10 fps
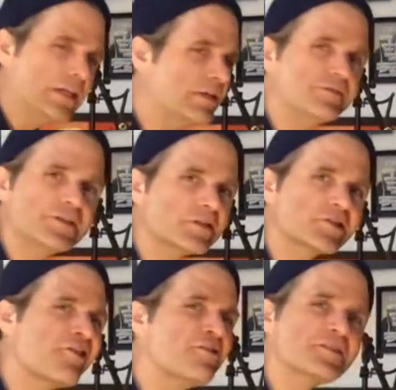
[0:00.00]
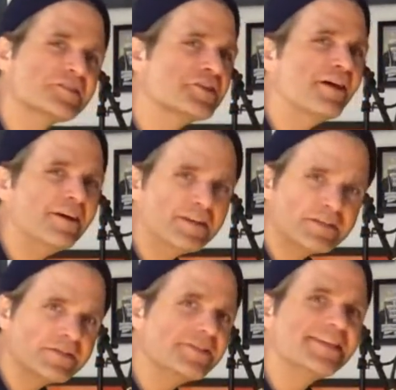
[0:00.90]
lived in Tulsa
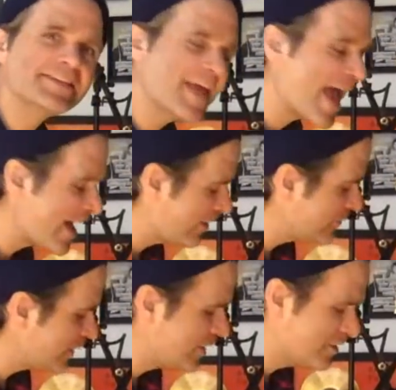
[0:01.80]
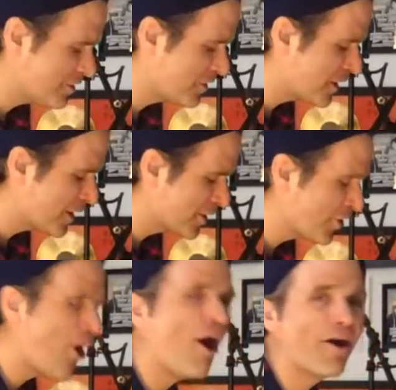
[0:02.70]
and didn't have anything
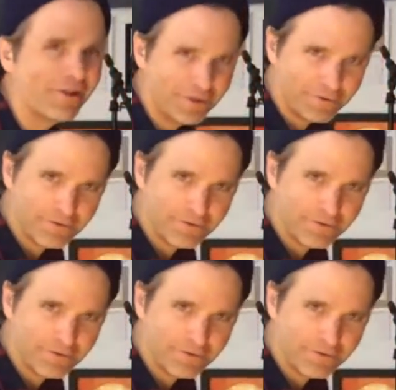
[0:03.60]
on.